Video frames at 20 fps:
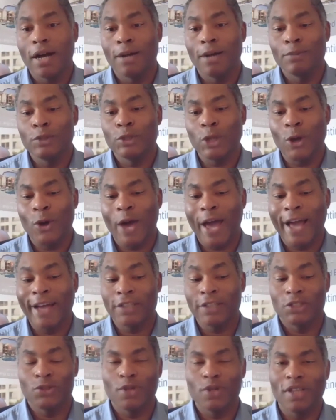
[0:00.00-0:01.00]
So I
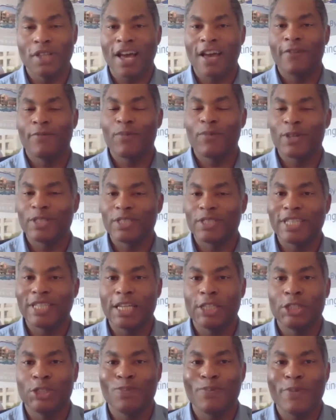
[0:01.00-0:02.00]
actually do a live
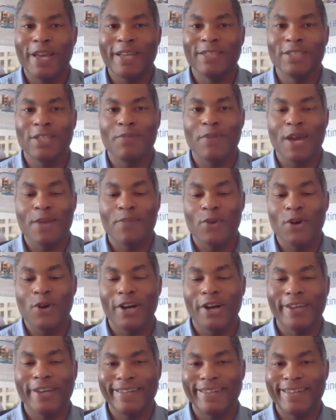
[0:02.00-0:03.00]
presentation based on my
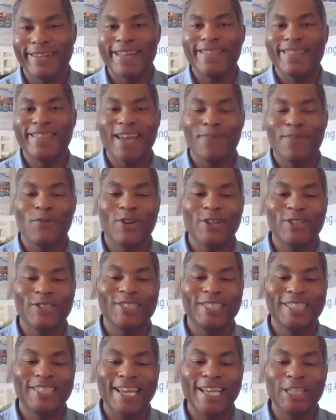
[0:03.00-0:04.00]
book, and in that
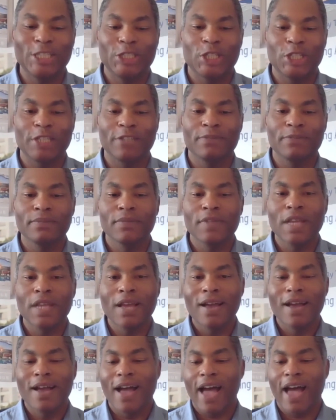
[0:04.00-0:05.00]
presentation,
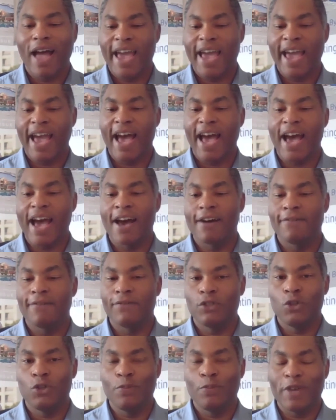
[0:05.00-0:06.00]
I
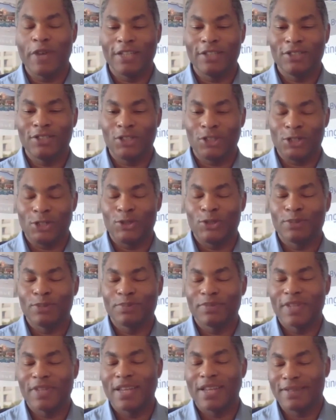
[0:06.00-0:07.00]
have 2 pictures
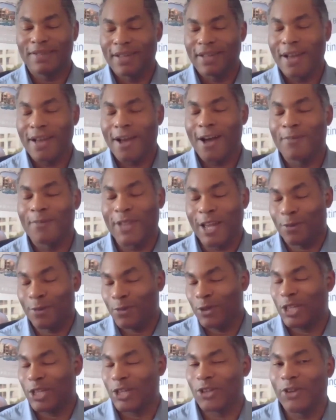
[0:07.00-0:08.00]
that are
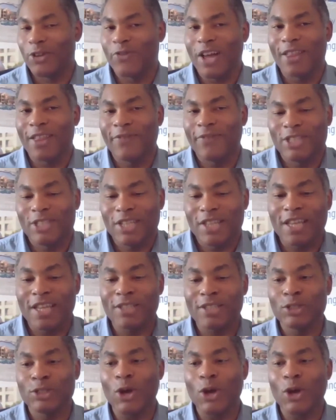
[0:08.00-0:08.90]
particularly relevant to this.